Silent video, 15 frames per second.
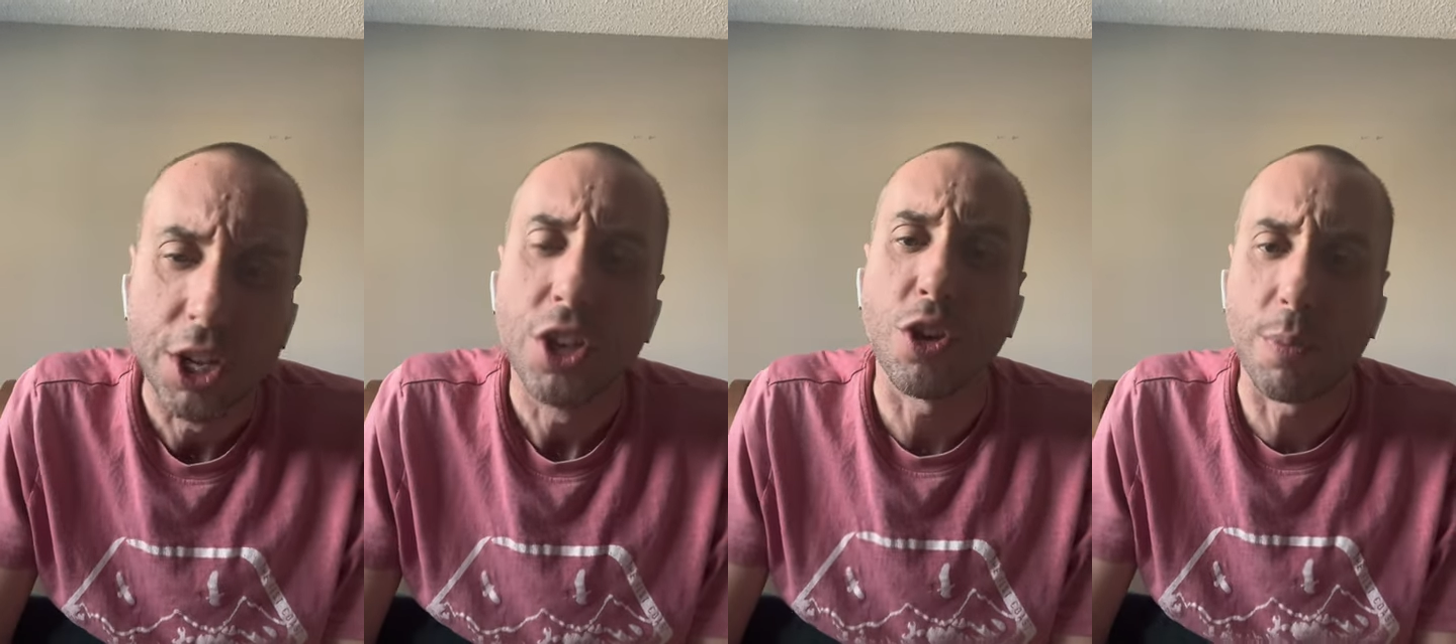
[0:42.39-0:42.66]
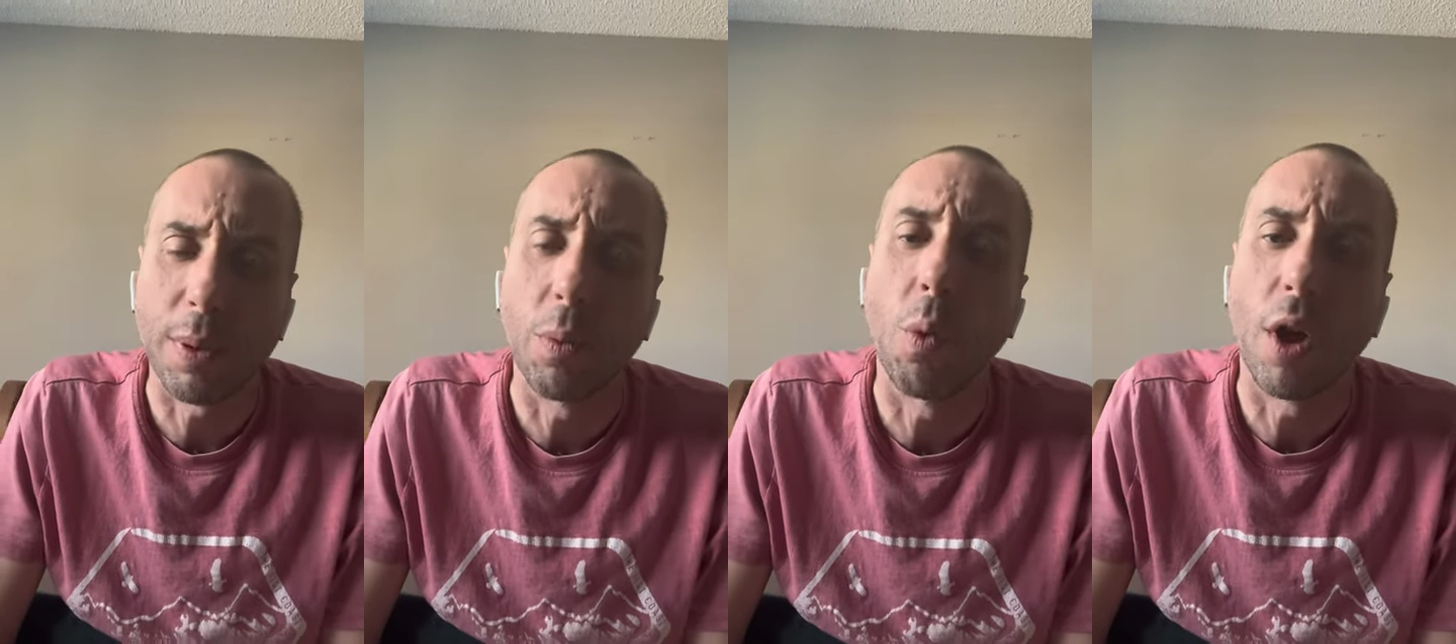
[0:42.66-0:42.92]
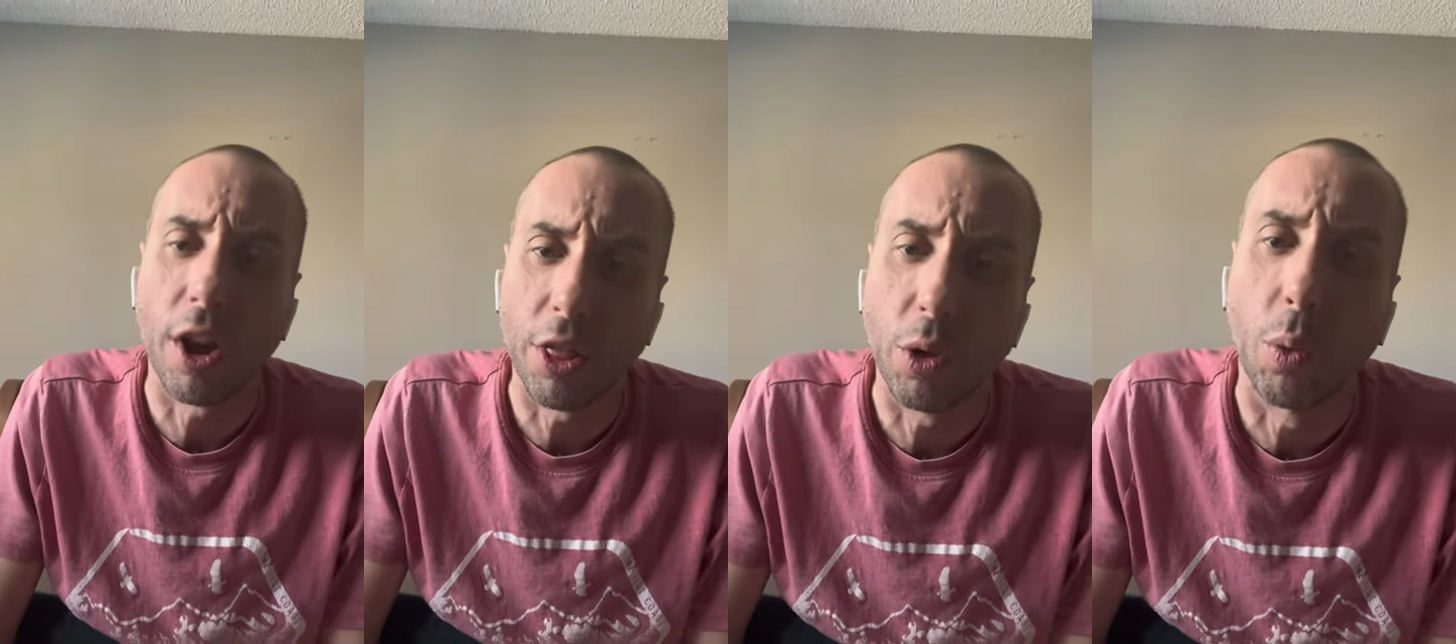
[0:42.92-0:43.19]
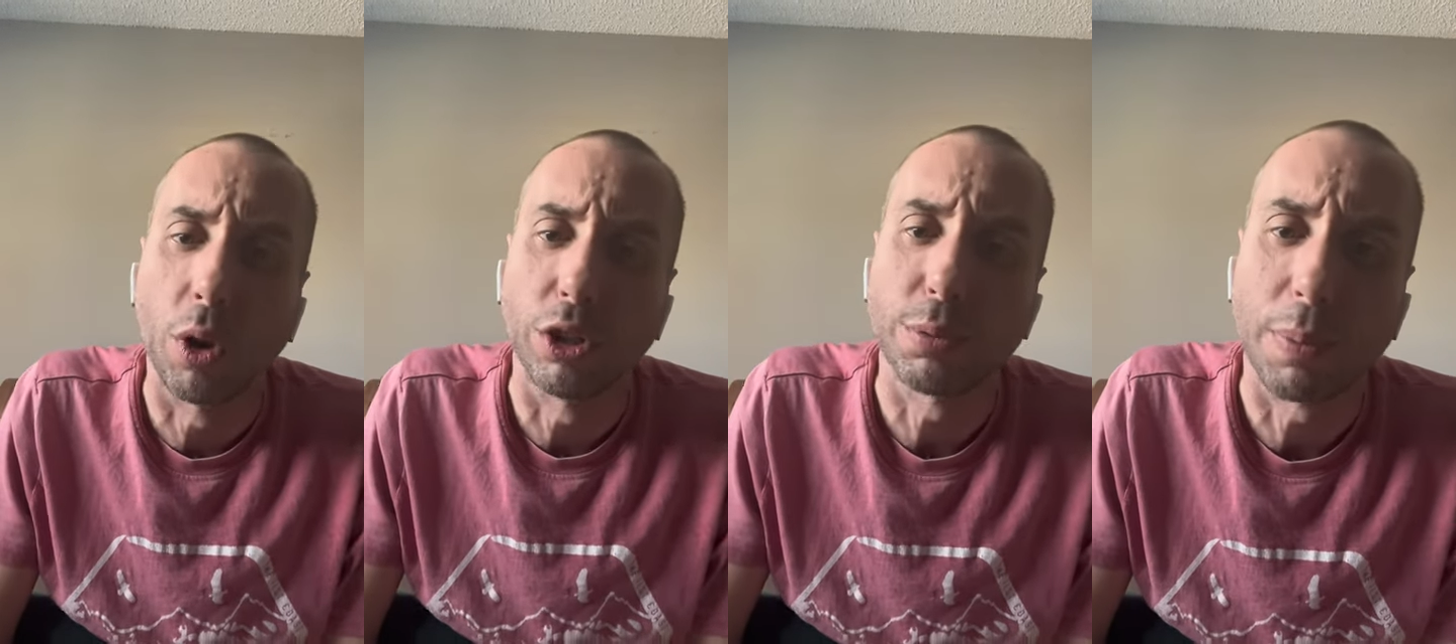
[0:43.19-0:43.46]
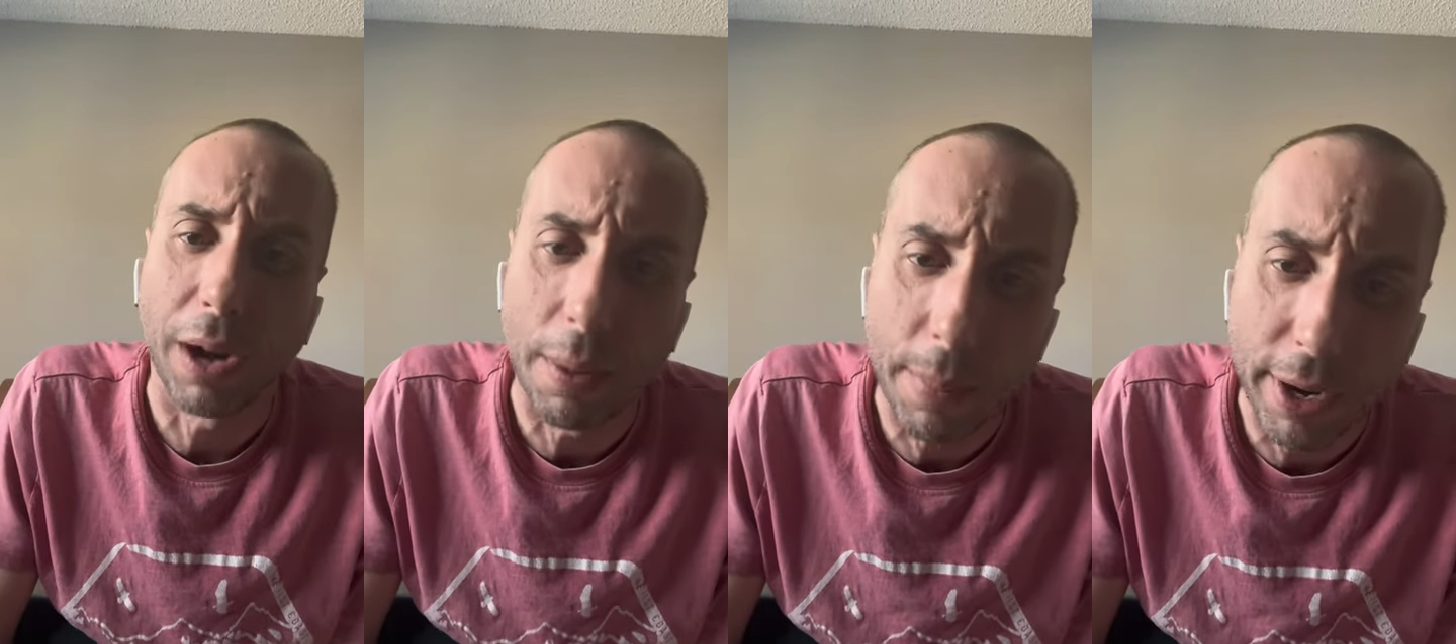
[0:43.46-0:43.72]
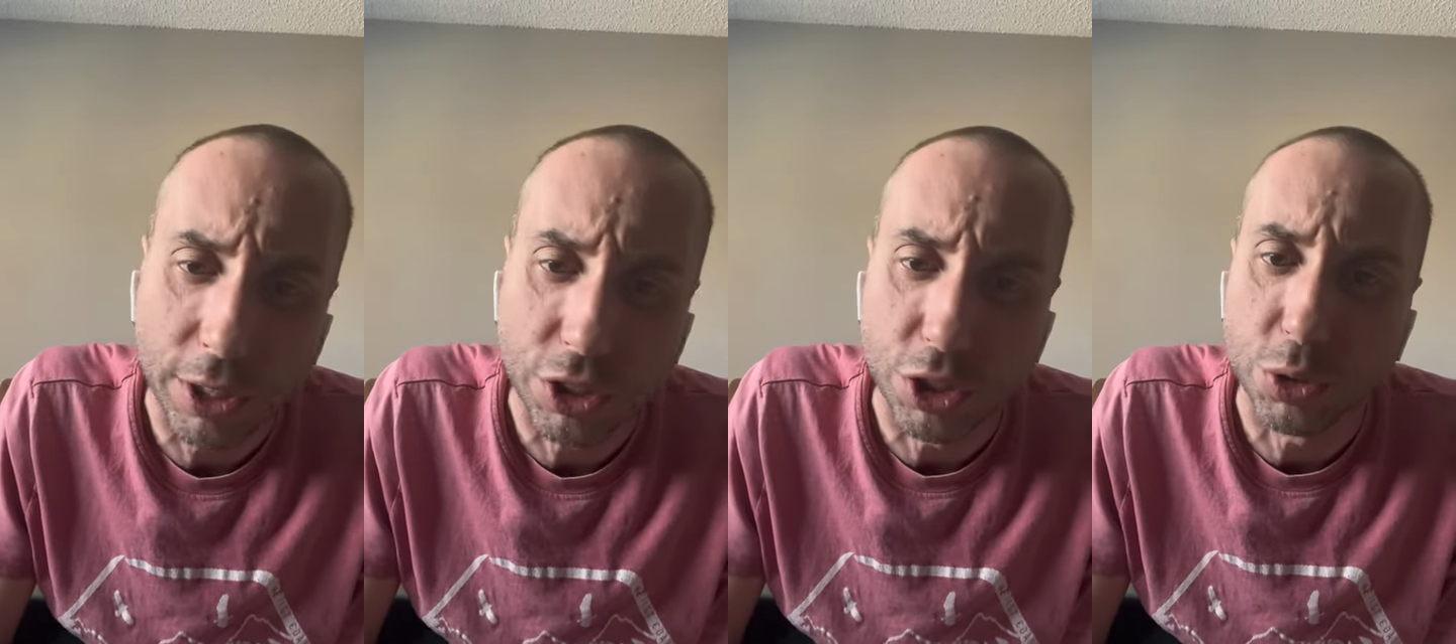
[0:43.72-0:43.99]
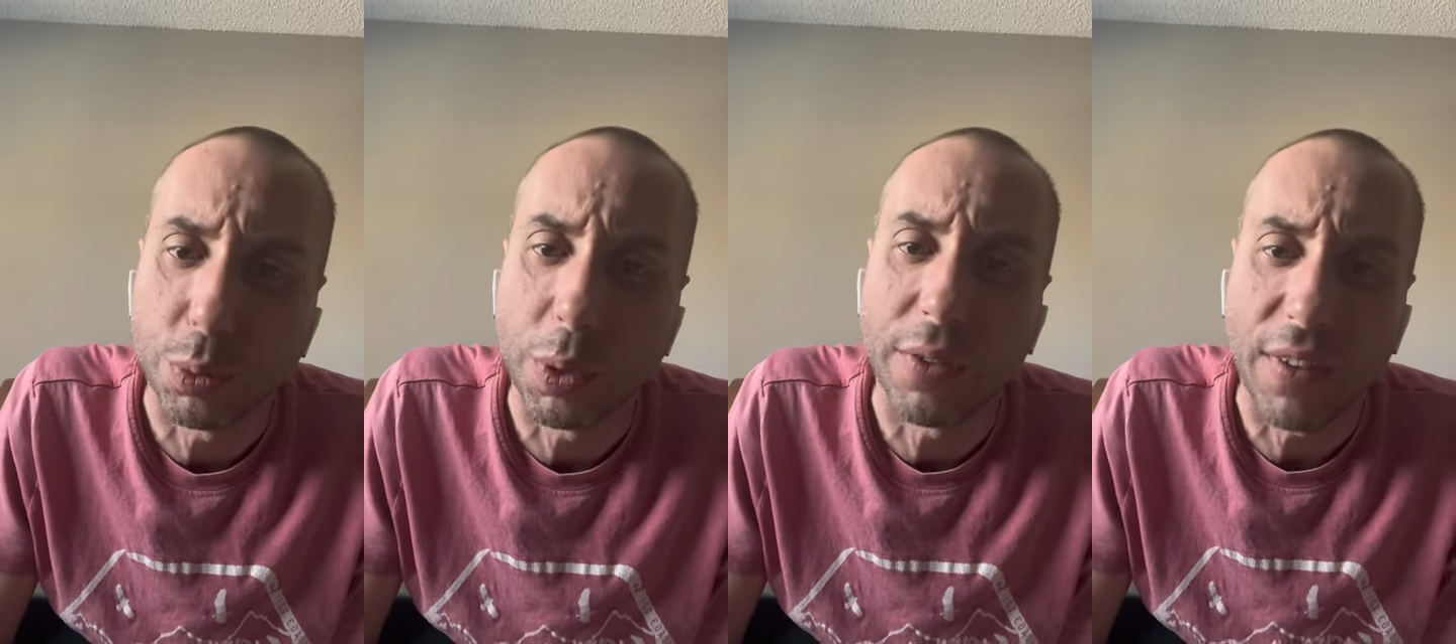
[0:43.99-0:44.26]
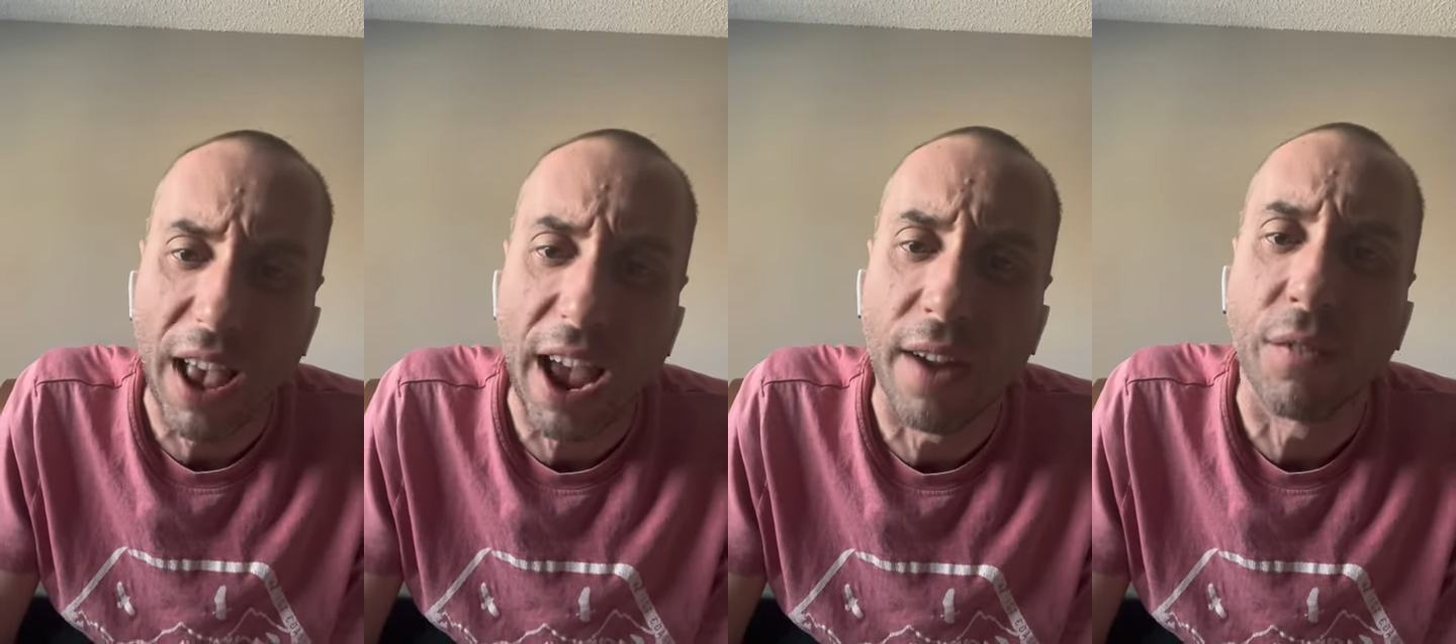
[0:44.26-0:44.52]
You've been one of the worst prime ministers we've
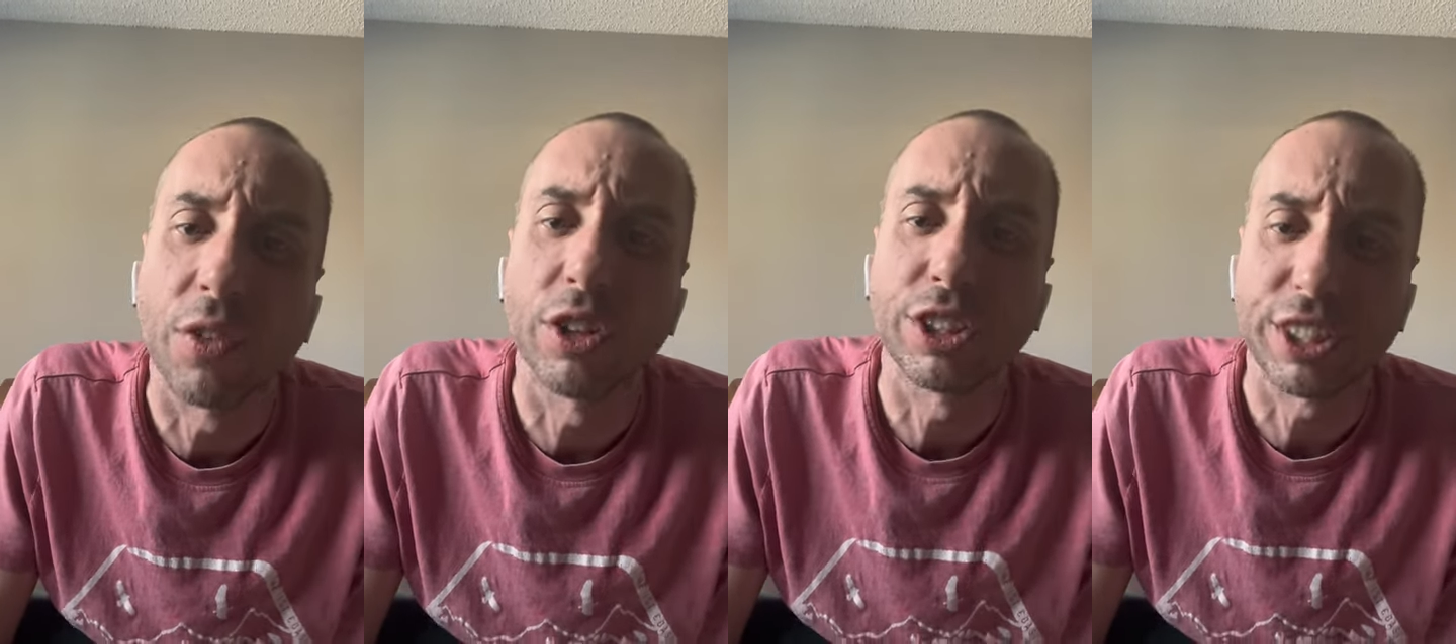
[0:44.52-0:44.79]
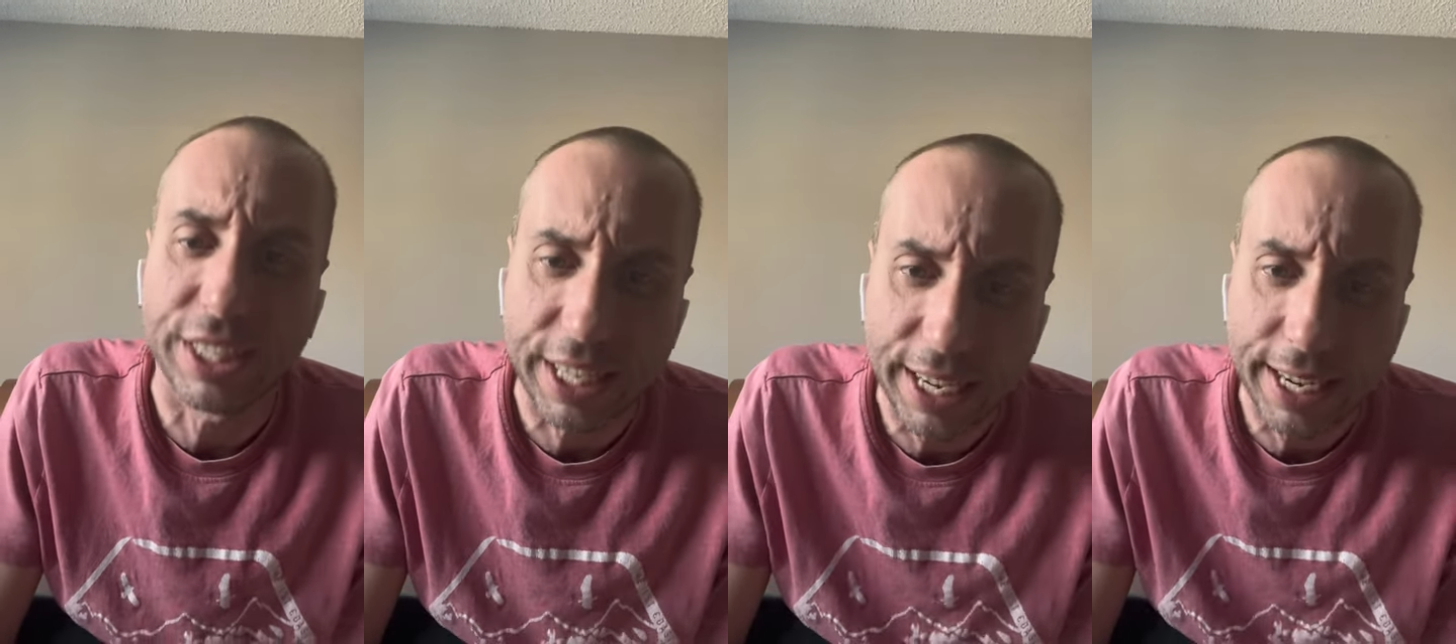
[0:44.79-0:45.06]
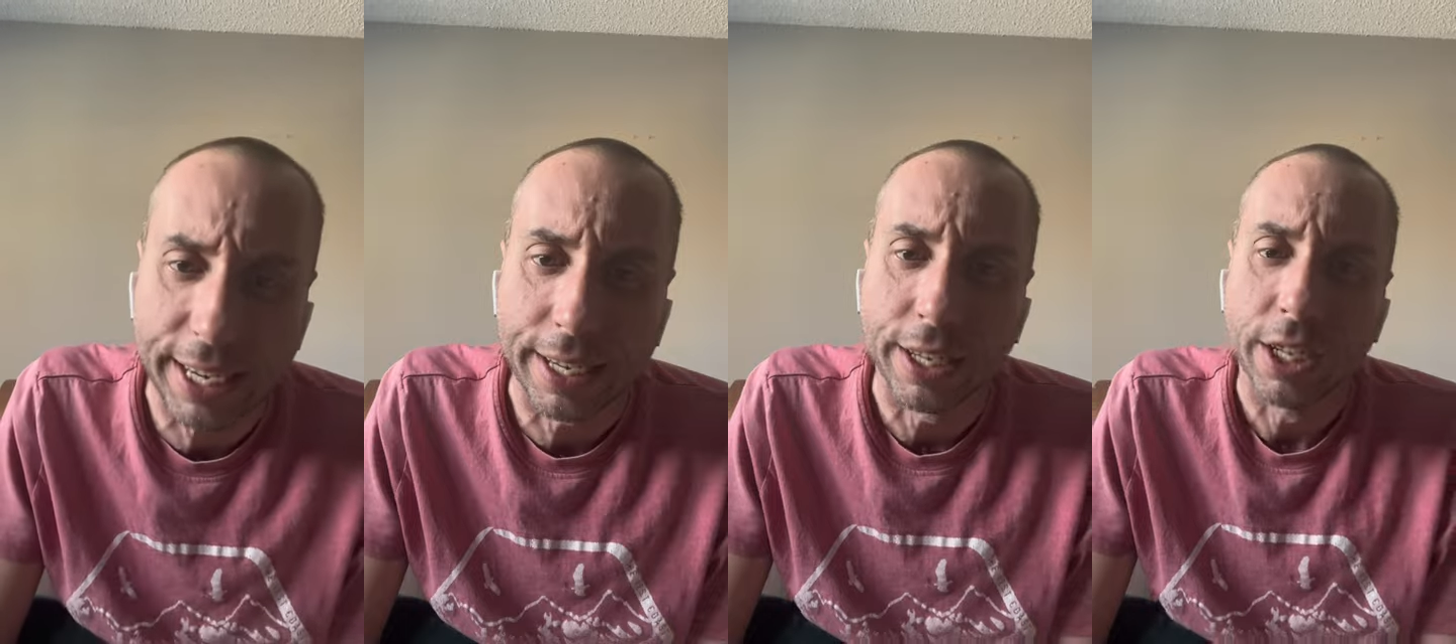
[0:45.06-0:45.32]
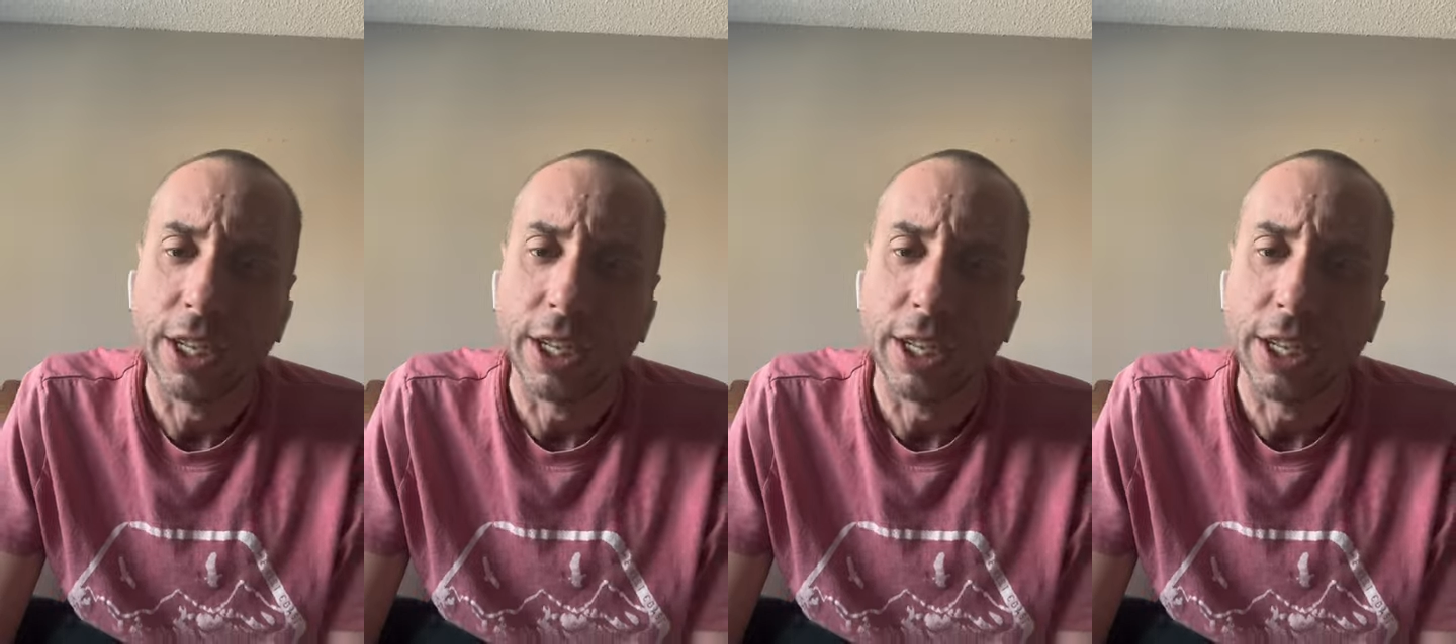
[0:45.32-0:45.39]
ever seen.